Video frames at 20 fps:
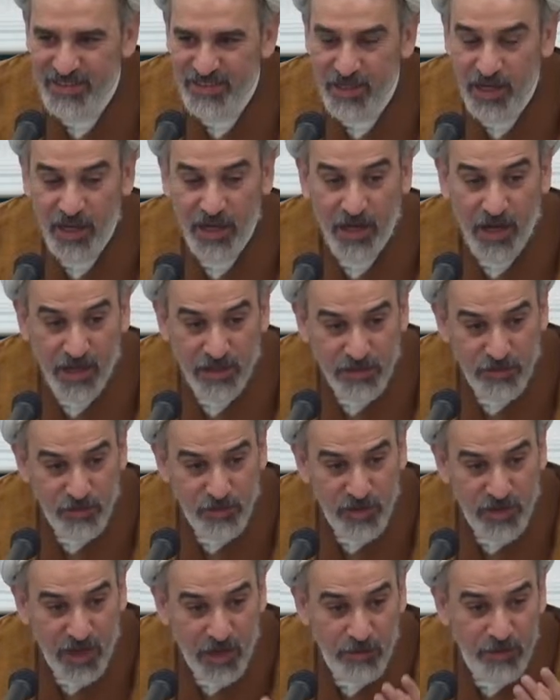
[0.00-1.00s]
Ya
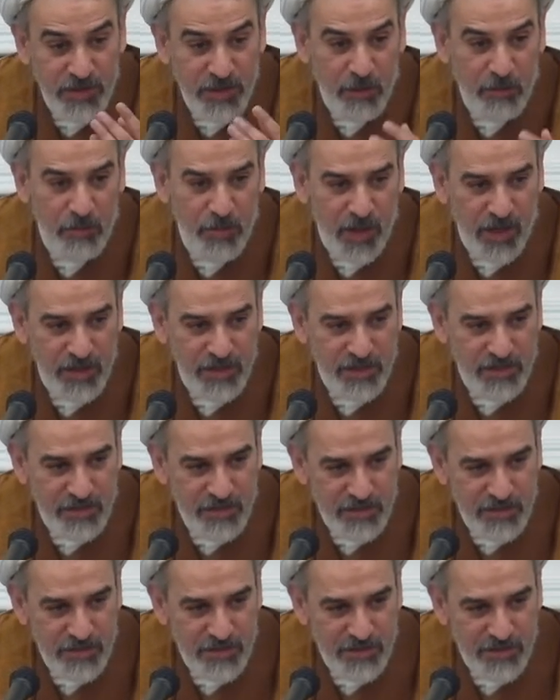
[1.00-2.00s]
Kashiful Karb is
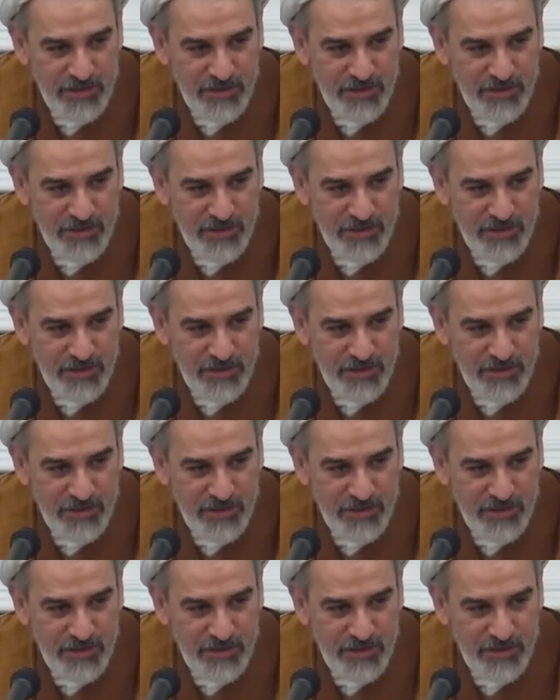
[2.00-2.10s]
Abbas.